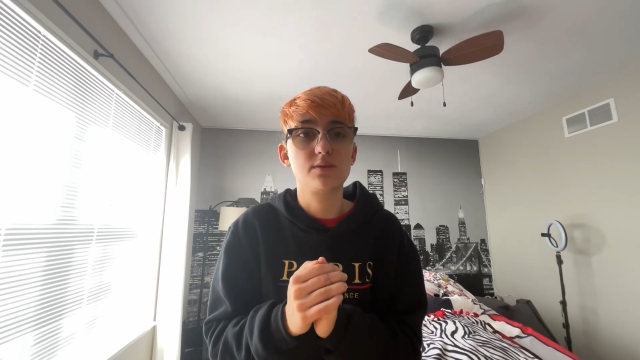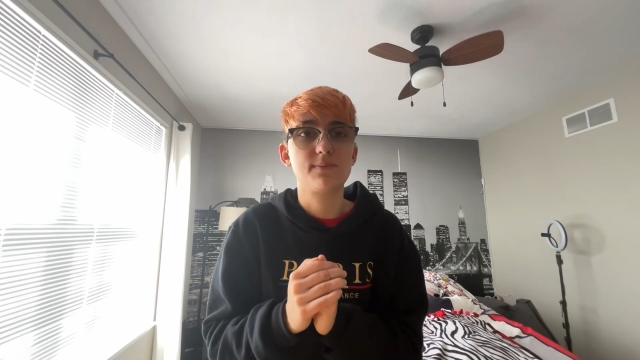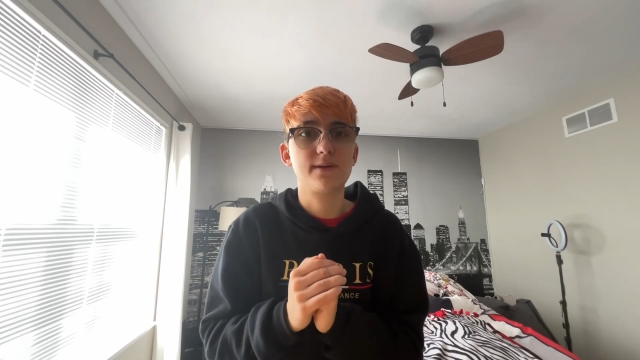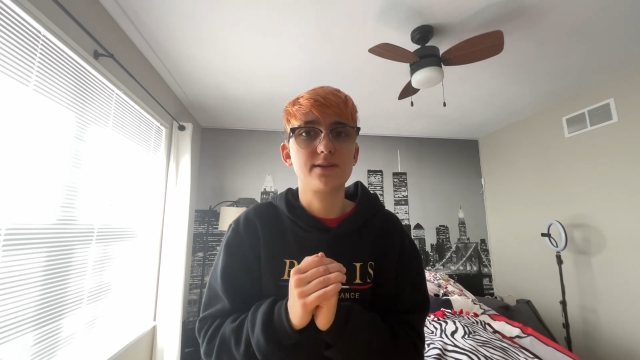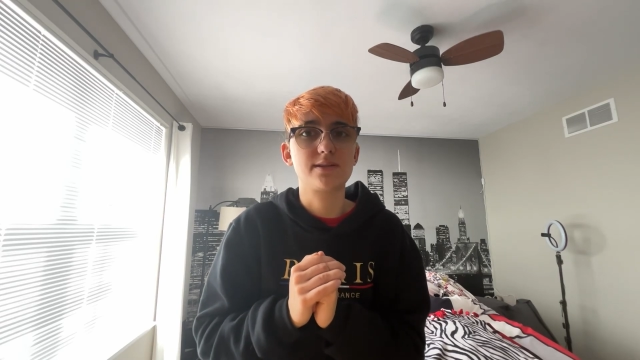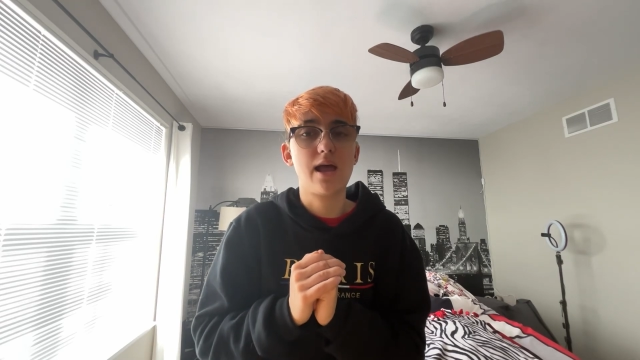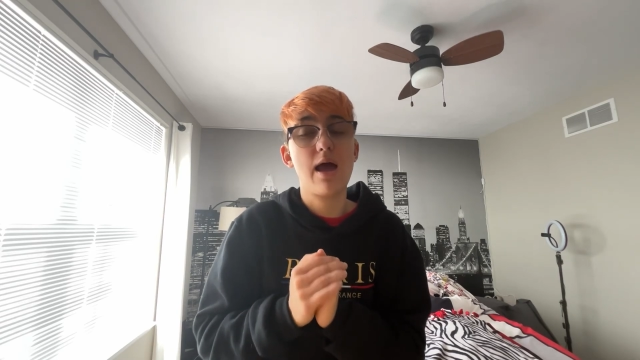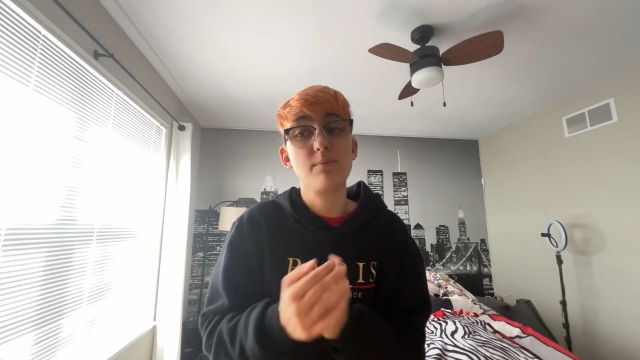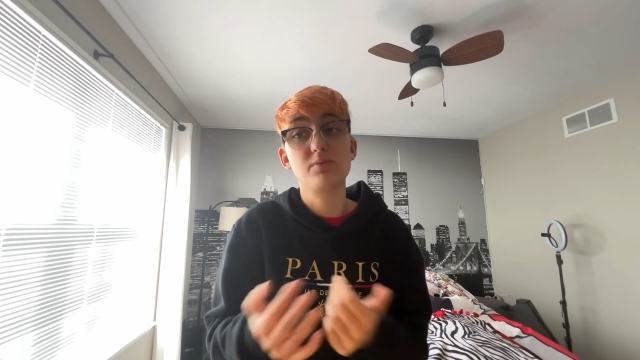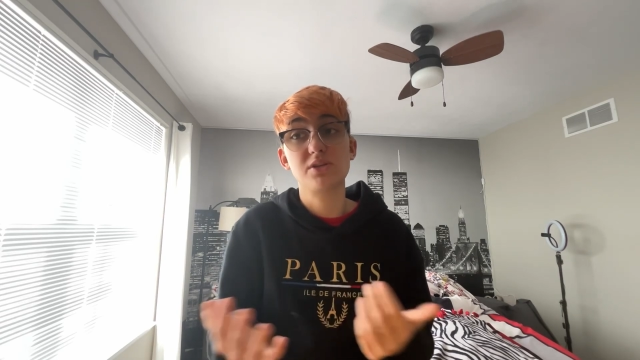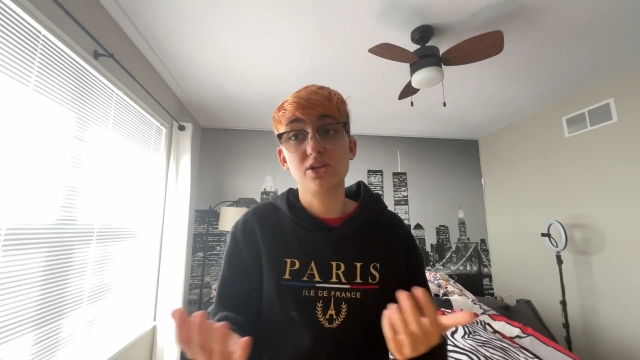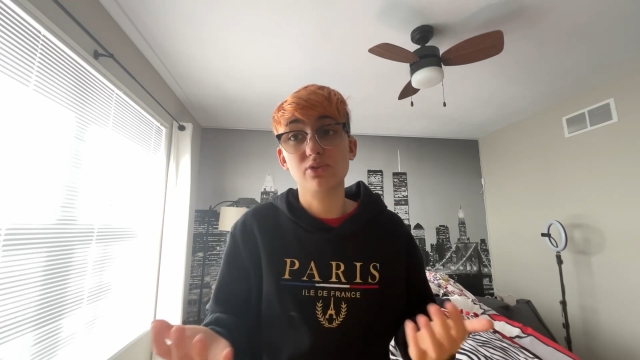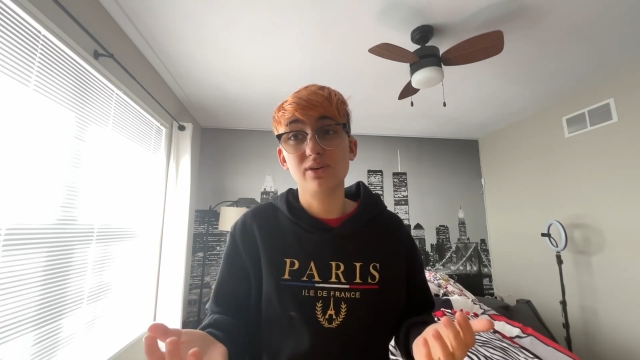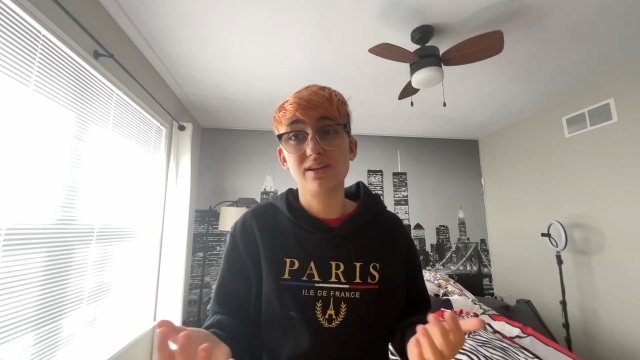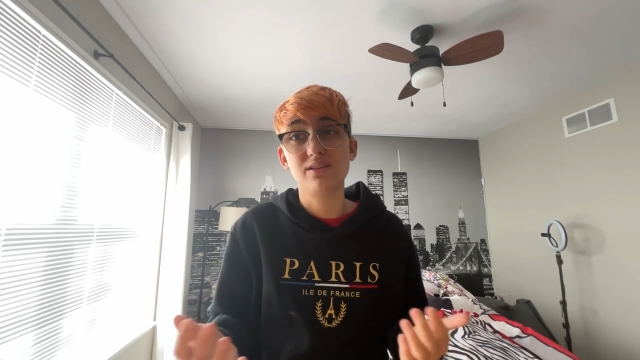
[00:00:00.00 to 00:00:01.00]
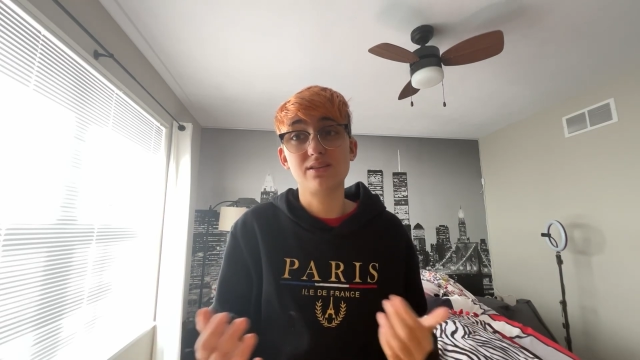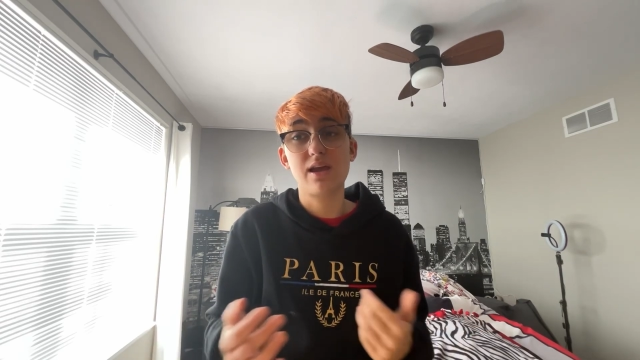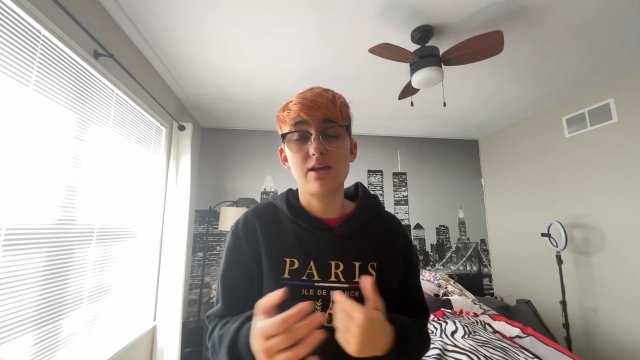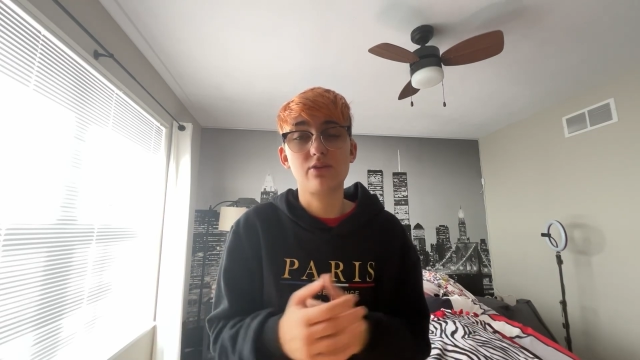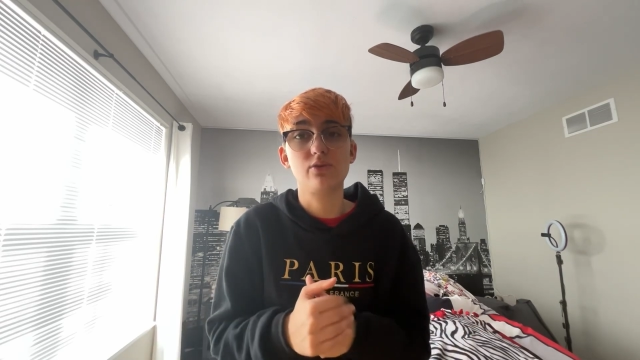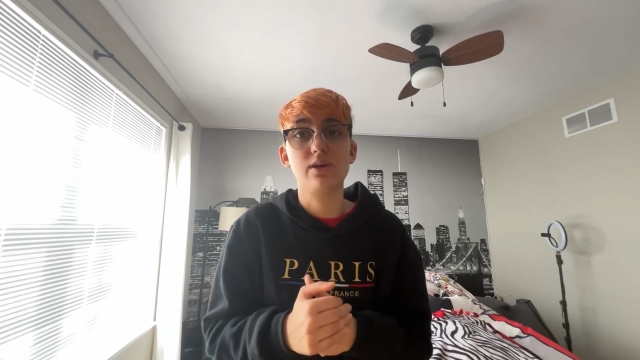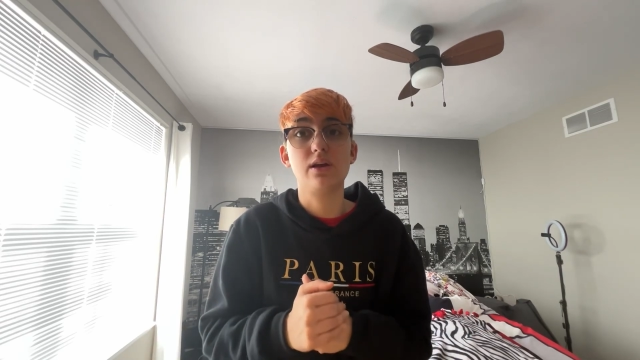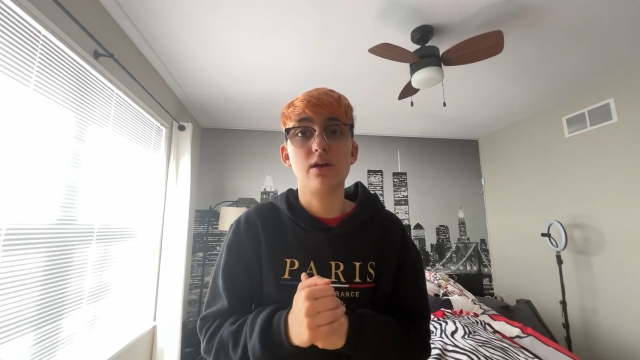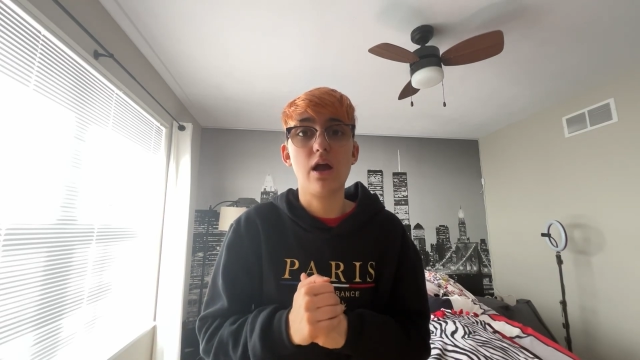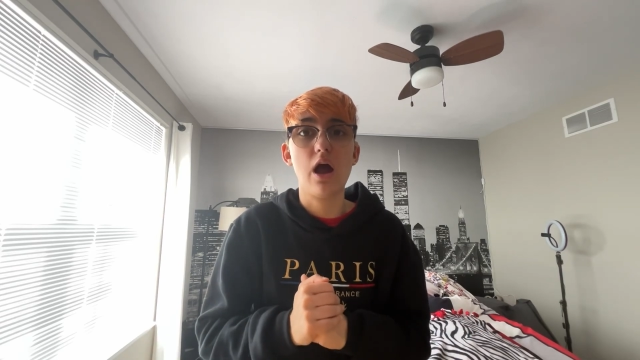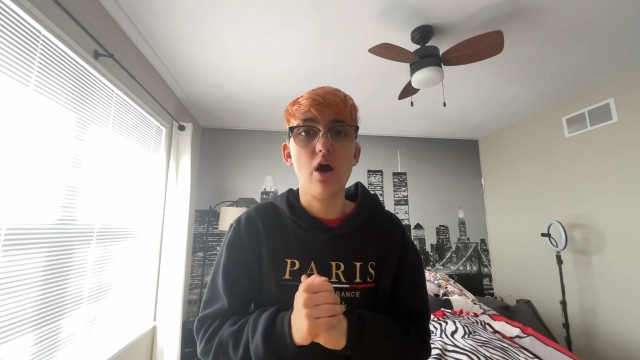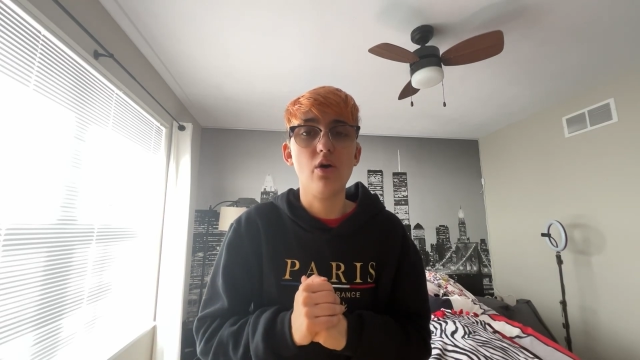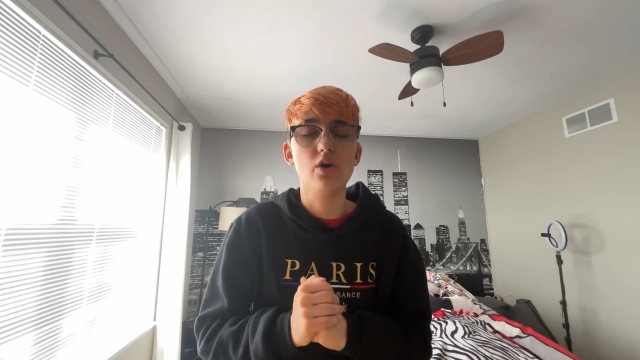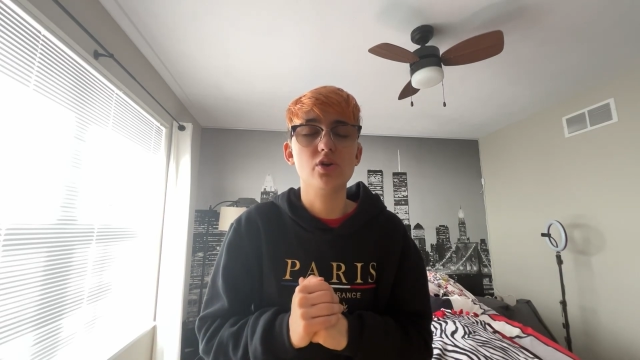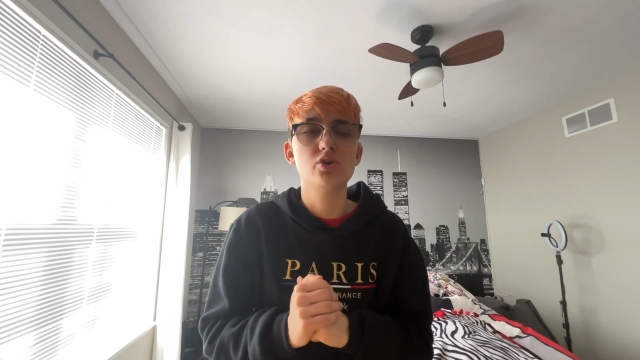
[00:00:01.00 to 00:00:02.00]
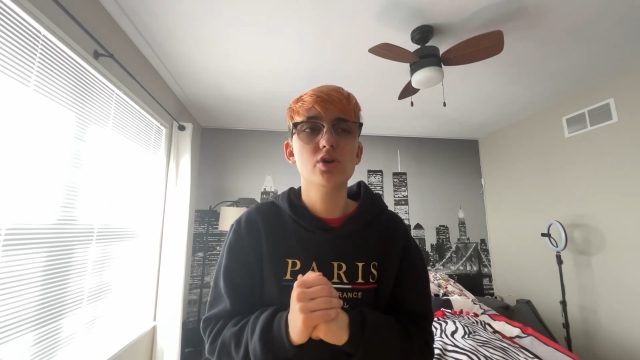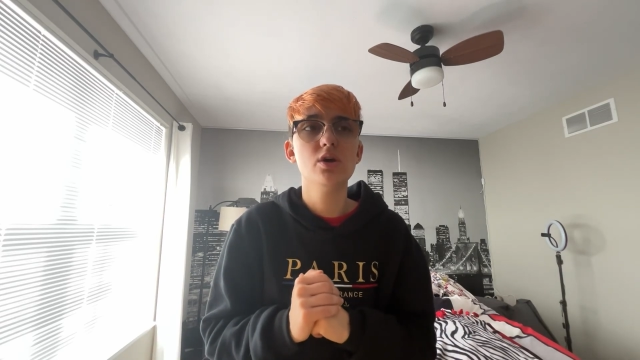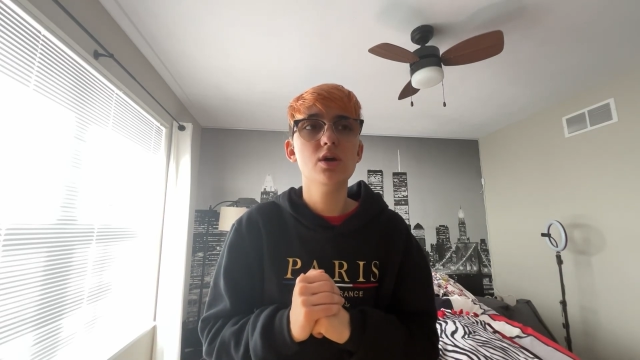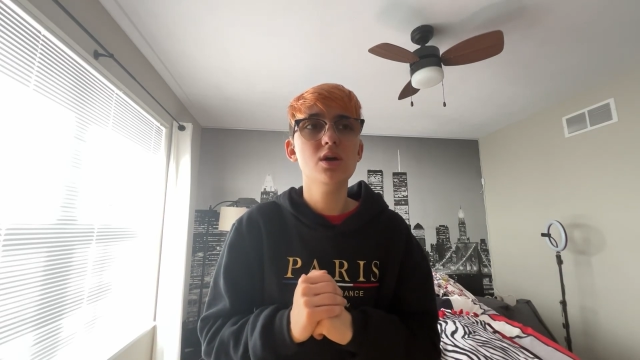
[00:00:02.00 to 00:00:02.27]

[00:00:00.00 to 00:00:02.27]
because I'm still in technically in college.